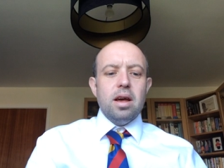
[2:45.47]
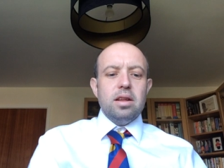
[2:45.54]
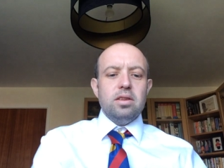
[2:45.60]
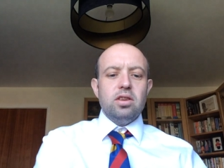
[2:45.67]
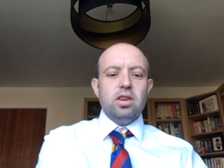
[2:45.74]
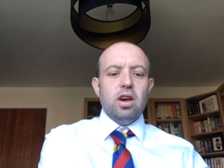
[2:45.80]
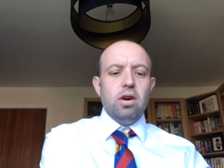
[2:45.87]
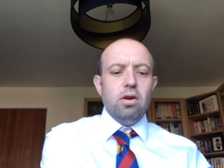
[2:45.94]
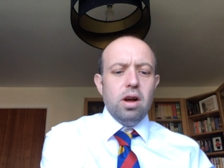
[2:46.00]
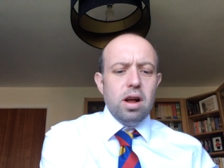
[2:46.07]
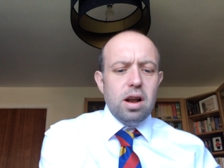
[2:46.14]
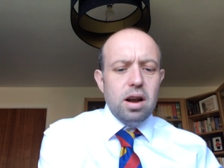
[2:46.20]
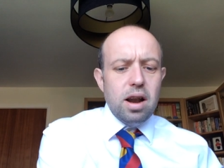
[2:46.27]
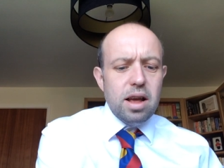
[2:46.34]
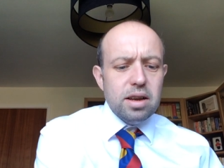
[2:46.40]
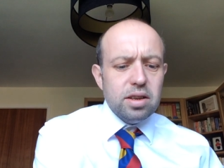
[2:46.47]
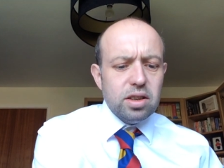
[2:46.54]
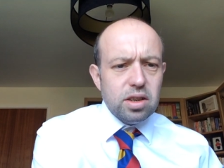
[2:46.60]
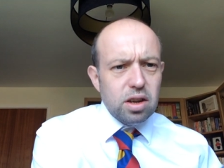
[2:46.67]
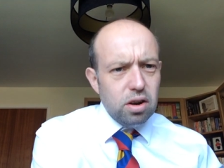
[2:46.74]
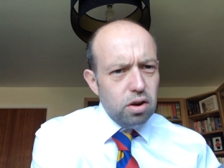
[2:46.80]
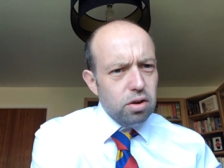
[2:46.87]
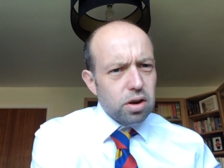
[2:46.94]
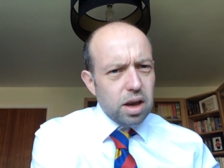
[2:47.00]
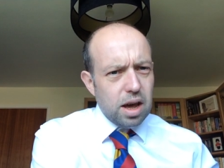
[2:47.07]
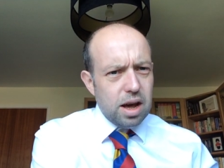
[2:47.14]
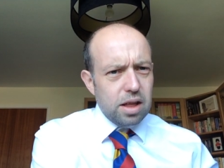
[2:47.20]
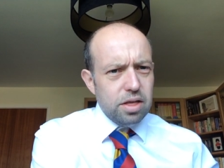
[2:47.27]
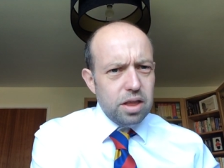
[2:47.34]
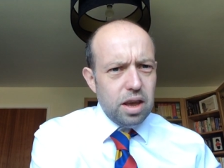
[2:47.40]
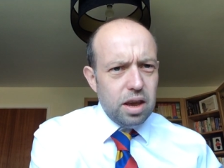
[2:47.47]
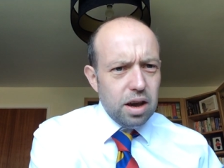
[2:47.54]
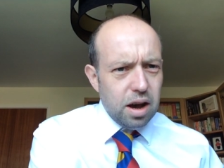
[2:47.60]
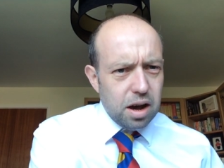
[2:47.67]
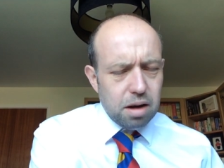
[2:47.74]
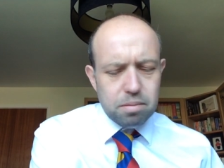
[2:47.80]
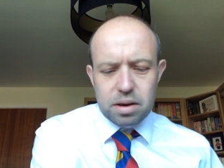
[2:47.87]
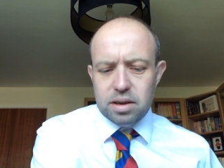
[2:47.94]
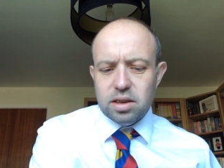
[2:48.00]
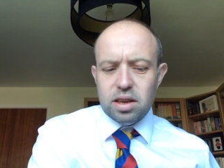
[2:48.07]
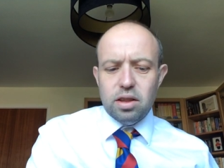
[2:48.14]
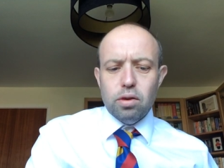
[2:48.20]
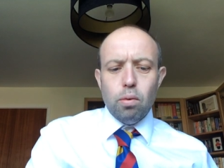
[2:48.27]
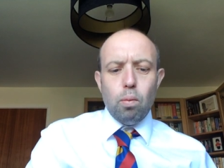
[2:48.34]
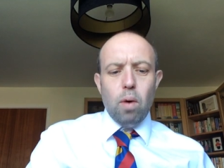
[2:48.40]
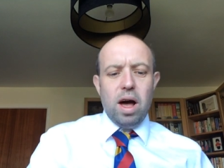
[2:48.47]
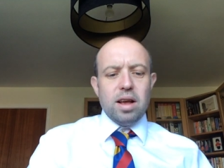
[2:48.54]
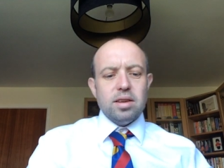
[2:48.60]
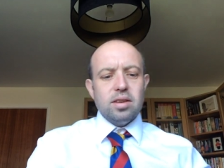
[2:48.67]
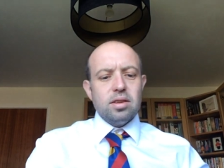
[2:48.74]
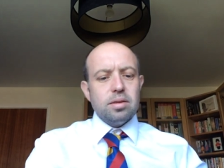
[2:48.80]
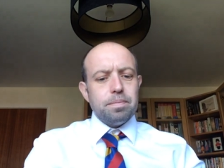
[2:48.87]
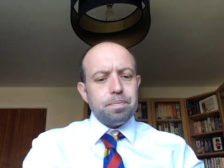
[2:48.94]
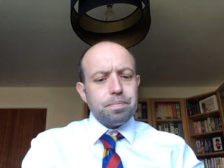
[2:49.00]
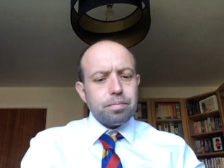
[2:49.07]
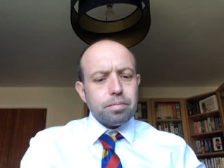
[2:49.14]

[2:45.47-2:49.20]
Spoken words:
And so let us look at the armies in the West.